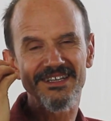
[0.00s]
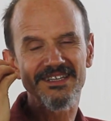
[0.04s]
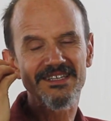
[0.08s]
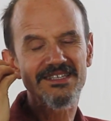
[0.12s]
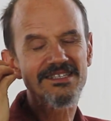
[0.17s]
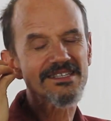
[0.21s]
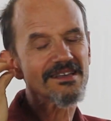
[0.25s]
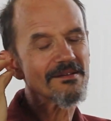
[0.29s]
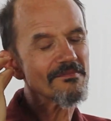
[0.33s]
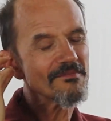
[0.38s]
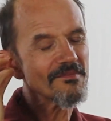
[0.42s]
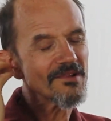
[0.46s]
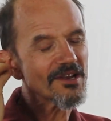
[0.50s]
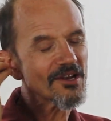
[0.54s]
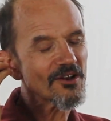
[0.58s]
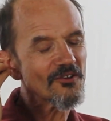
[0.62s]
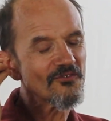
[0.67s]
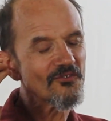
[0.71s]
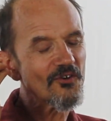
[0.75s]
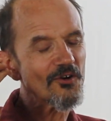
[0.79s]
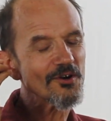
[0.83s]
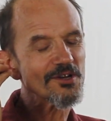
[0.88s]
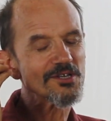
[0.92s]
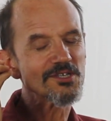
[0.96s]
Some
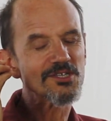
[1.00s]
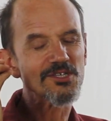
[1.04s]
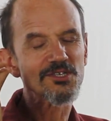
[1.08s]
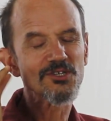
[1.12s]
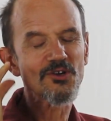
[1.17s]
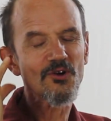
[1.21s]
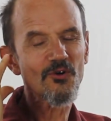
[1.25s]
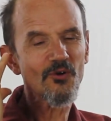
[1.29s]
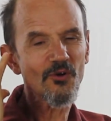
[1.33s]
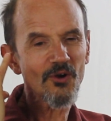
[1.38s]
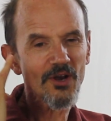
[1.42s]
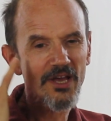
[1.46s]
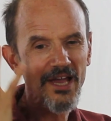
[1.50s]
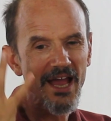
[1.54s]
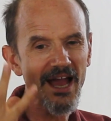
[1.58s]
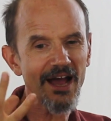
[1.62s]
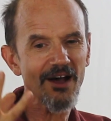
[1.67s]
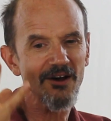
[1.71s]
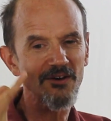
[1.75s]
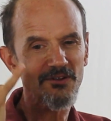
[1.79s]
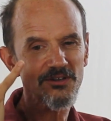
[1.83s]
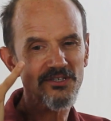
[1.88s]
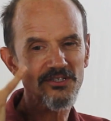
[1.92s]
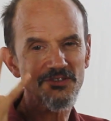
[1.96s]
little voice is calling
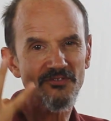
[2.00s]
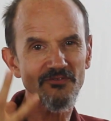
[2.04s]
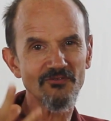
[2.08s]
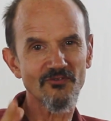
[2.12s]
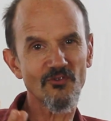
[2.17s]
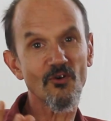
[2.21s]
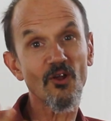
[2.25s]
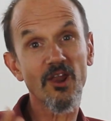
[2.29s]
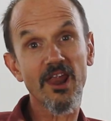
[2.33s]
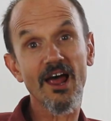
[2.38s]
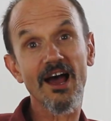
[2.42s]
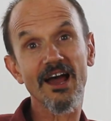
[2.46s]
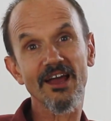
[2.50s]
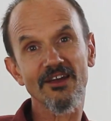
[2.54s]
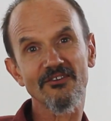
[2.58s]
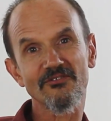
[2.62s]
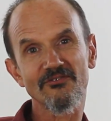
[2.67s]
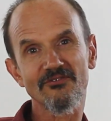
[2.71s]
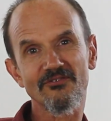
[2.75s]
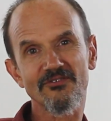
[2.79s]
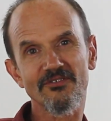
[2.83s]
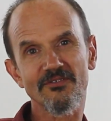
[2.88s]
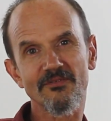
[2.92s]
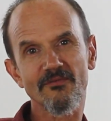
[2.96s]
out for
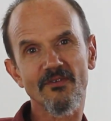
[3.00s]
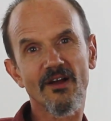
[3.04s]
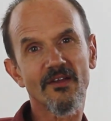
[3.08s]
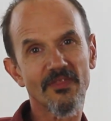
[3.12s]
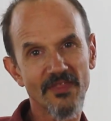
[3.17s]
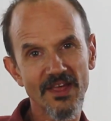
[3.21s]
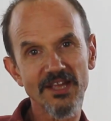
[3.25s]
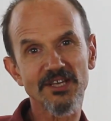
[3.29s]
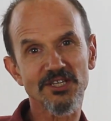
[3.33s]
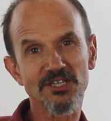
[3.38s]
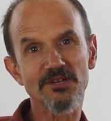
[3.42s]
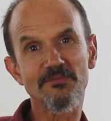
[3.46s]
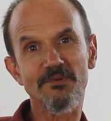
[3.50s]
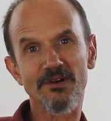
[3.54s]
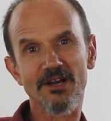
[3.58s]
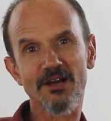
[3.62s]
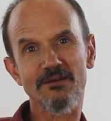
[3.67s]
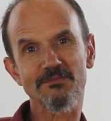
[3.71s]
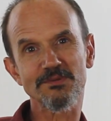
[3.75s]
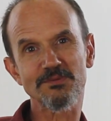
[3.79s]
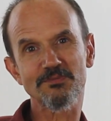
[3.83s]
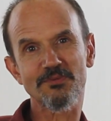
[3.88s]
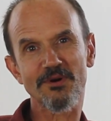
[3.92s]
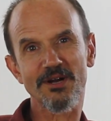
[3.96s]
life, and then she
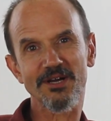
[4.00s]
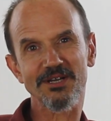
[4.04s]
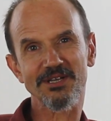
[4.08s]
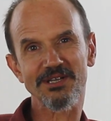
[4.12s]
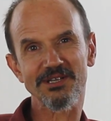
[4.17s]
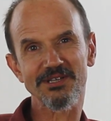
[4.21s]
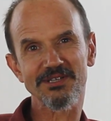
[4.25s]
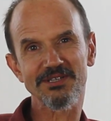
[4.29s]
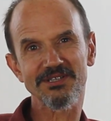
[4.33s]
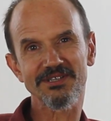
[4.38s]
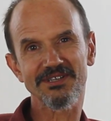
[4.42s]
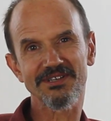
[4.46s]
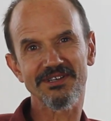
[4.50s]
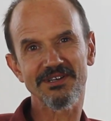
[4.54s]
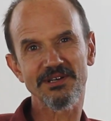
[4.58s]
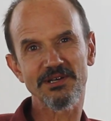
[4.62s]
becomes pregnant.